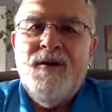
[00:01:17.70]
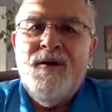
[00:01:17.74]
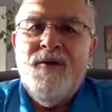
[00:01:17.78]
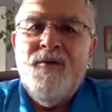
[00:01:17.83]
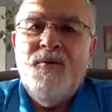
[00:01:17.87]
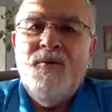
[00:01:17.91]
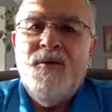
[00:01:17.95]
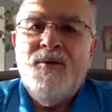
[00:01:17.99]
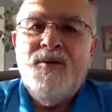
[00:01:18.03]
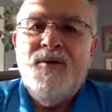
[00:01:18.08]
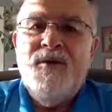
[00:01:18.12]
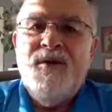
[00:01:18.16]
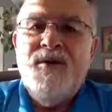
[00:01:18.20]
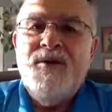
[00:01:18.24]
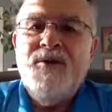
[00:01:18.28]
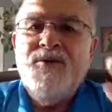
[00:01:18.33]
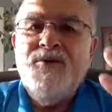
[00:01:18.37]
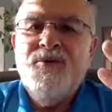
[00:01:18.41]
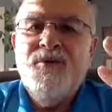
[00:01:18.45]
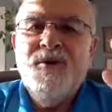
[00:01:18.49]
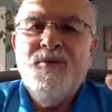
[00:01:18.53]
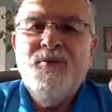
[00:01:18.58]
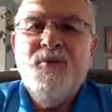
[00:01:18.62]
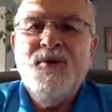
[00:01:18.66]
we read
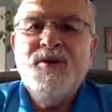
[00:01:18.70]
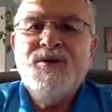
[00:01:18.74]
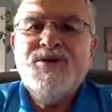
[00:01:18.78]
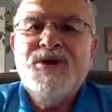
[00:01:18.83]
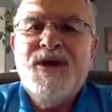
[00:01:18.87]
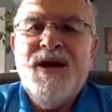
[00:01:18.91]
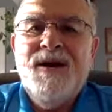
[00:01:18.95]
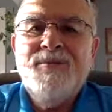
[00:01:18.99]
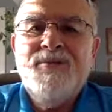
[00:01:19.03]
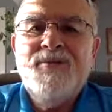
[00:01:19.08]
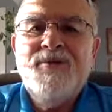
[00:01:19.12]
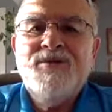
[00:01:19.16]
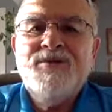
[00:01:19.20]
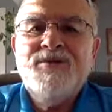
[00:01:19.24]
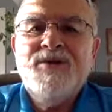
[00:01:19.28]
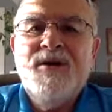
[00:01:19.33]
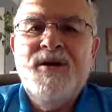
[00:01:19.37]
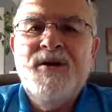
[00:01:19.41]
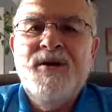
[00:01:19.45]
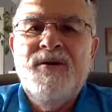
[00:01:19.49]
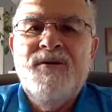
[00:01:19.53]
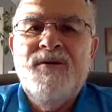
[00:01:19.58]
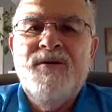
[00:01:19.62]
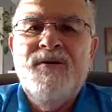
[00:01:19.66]
3 more chapters
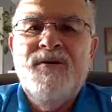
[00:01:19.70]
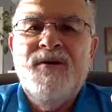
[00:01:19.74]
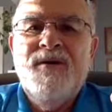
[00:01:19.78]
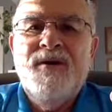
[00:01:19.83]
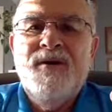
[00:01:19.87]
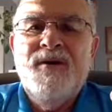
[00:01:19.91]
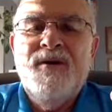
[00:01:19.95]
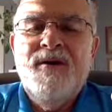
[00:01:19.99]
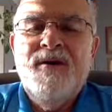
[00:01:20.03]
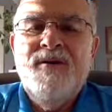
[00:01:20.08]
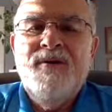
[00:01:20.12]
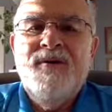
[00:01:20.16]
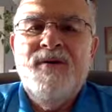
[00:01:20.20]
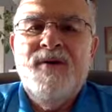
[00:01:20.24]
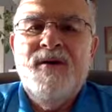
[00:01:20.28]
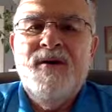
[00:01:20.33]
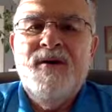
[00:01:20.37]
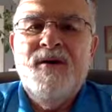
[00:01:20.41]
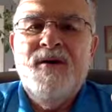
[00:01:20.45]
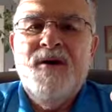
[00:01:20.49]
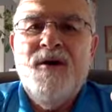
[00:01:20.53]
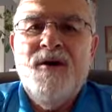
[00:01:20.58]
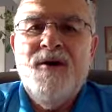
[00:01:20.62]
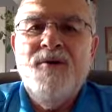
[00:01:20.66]
of
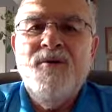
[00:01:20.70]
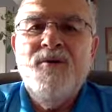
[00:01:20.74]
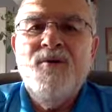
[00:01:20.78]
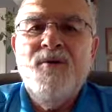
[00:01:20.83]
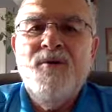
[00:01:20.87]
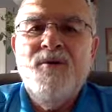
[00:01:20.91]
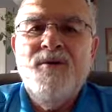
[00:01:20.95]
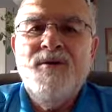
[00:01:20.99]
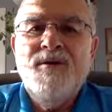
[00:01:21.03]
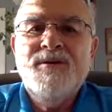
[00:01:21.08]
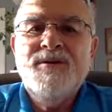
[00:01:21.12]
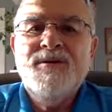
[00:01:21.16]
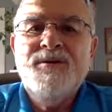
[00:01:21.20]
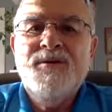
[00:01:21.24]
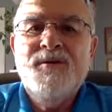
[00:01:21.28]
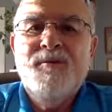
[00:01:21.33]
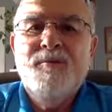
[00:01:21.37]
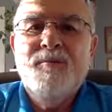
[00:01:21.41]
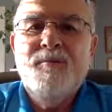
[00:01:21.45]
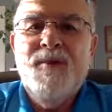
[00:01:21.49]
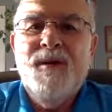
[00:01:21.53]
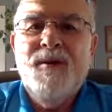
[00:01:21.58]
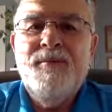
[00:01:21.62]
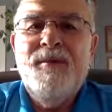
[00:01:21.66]
Hard Words
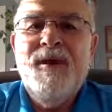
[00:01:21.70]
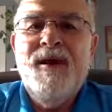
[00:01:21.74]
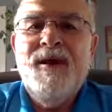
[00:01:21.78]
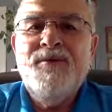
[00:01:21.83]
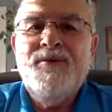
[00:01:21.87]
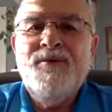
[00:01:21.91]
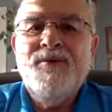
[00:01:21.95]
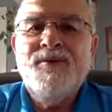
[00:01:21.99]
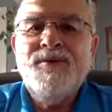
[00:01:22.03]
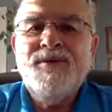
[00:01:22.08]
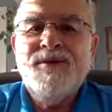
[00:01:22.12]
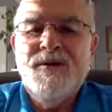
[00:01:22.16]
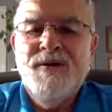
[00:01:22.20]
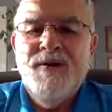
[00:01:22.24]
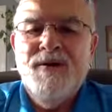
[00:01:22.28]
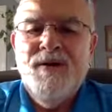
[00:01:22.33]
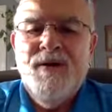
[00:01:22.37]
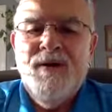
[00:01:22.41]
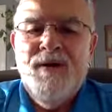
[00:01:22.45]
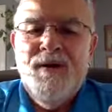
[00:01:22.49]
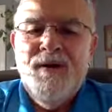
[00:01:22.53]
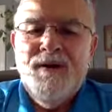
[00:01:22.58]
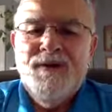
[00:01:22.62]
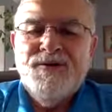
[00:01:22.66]
by Mathewson,
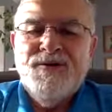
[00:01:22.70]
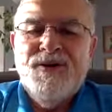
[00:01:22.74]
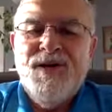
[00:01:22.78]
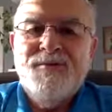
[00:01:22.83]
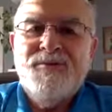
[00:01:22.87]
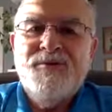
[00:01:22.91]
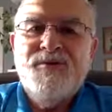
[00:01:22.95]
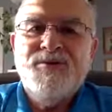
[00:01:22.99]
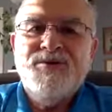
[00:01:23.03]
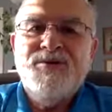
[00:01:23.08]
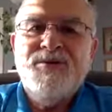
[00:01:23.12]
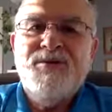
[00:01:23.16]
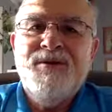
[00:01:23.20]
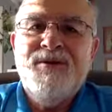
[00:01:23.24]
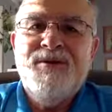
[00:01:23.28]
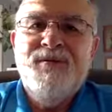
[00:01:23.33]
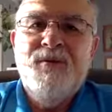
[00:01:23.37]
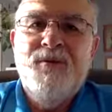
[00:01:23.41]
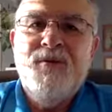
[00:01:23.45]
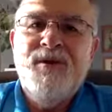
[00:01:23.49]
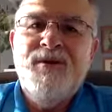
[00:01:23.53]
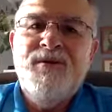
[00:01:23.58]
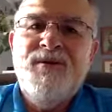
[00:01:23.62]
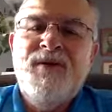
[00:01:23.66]
chapters 3,
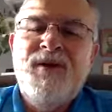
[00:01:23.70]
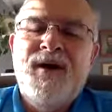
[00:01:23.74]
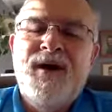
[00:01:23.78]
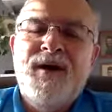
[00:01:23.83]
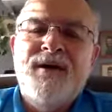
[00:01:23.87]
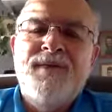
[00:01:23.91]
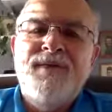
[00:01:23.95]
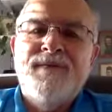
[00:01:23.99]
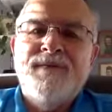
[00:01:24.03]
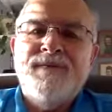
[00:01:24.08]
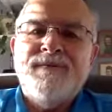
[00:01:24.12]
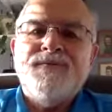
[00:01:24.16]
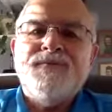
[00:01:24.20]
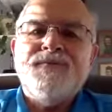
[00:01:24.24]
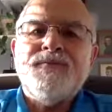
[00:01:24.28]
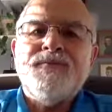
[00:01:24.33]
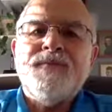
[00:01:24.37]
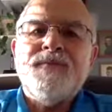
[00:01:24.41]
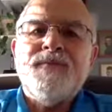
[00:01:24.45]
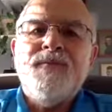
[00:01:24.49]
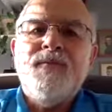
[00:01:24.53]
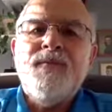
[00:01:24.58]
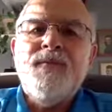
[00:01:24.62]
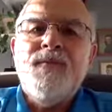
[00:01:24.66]
4, and 5.
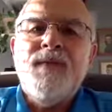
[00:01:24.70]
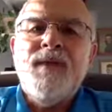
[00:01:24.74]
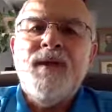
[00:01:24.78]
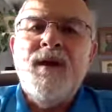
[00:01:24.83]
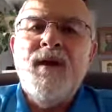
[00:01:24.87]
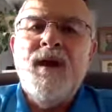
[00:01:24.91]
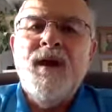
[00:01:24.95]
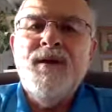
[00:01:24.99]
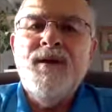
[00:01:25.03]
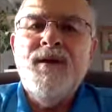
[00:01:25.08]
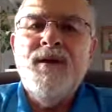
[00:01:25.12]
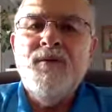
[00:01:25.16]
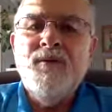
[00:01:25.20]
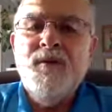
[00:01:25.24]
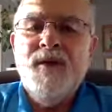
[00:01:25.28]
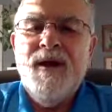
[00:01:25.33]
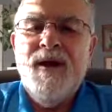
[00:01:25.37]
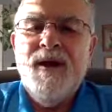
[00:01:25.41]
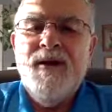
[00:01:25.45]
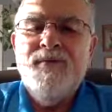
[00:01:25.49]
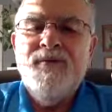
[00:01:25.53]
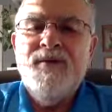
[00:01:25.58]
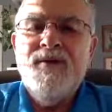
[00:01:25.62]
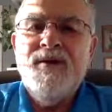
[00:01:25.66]
And then we
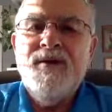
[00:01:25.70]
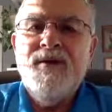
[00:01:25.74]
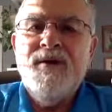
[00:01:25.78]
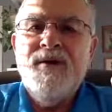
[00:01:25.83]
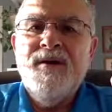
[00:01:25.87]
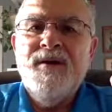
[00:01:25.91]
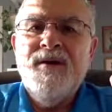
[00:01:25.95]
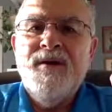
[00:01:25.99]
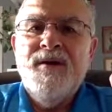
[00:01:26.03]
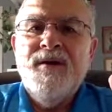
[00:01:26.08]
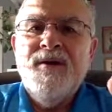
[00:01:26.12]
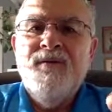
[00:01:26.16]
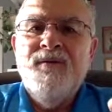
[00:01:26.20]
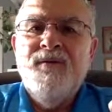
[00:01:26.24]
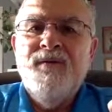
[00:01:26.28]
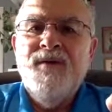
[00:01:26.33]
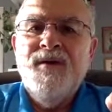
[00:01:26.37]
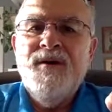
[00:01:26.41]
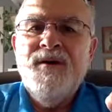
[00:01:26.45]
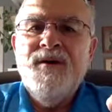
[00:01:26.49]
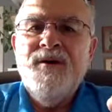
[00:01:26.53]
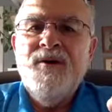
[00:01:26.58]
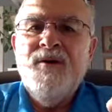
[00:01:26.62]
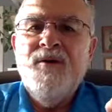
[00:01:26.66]
have the
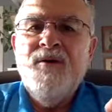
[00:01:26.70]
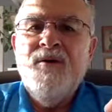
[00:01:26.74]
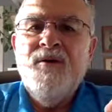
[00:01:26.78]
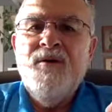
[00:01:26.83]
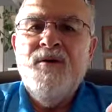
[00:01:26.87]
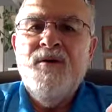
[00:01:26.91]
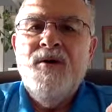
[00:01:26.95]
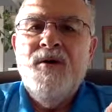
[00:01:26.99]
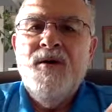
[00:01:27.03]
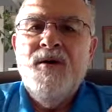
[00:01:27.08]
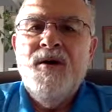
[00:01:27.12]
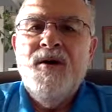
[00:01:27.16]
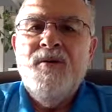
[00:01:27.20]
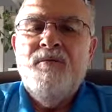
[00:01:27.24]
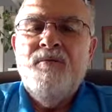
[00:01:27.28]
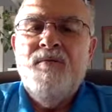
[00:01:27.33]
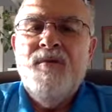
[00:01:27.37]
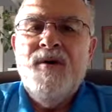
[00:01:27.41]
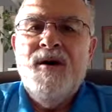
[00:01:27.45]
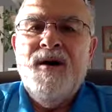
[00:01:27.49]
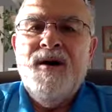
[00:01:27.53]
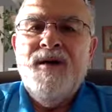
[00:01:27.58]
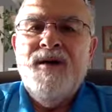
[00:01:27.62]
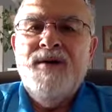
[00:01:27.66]
video
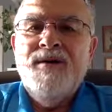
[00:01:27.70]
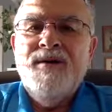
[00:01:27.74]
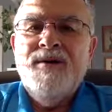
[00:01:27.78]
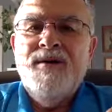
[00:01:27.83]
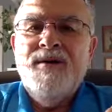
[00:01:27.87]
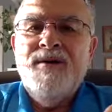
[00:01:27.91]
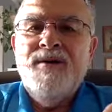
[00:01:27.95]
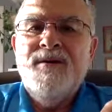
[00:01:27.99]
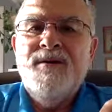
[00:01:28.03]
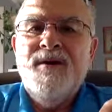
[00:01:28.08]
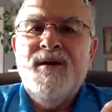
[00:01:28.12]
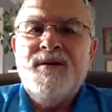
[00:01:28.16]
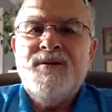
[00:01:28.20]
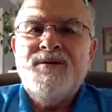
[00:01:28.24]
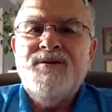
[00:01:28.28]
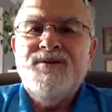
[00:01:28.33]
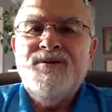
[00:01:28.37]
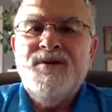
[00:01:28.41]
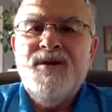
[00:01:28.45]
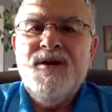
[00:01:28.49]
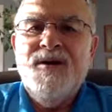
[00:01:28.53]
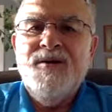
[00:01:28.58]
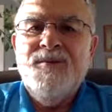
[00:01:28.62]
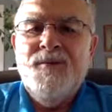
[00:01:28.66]
by Dr.
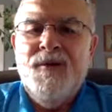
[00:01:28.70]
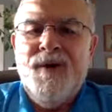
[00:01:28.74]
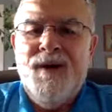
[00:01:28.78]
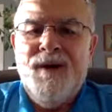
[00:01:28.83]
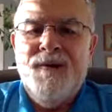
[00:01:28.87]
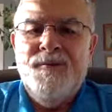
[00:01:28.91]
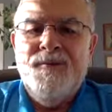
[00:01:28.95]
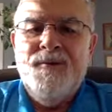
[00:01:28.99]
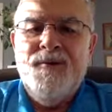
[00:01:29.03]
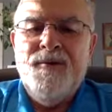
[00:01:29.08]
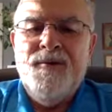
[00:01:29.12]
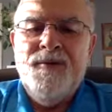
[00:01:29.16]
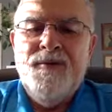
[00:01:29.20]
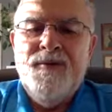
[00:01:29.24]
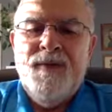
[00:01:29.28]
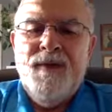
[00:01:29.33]
John Piper.